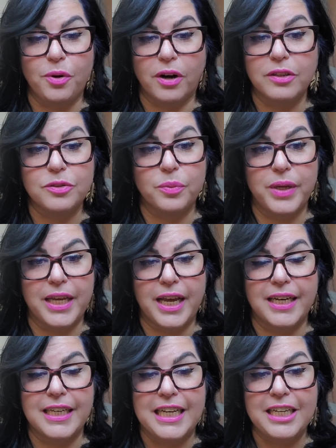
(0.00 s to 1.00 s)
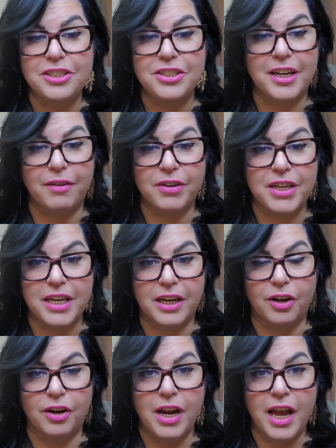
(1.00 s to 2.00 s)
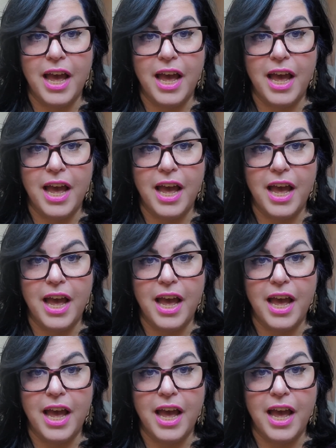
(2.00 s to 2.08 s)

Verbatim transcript: UArts Weekend each and every year,